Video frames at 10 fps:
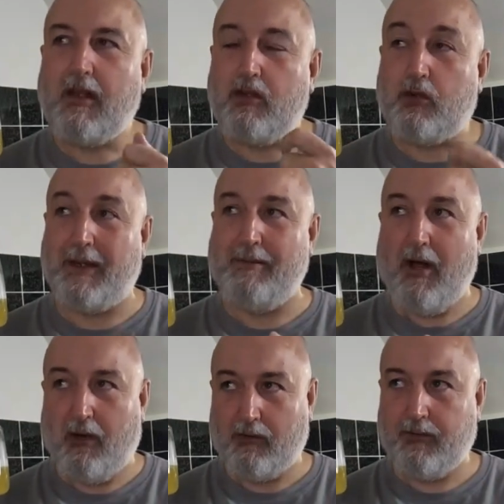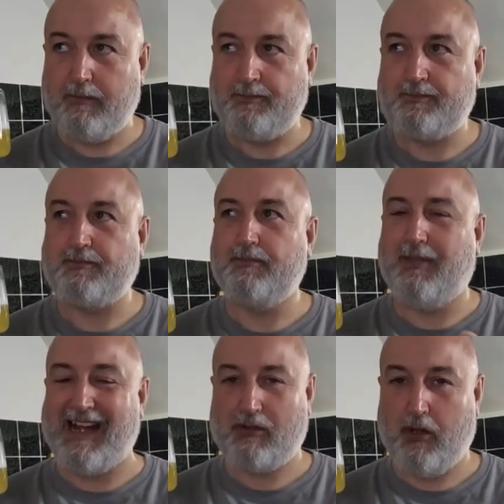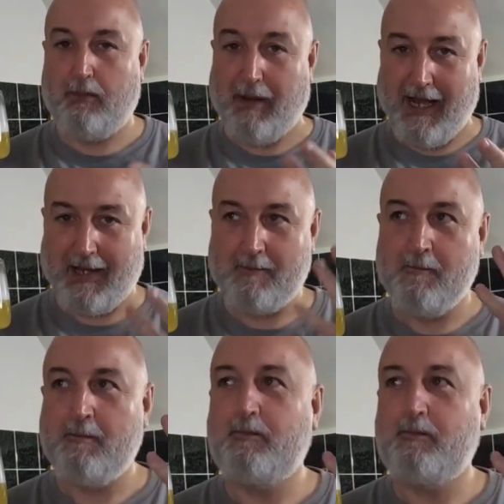Sweet malts backed up by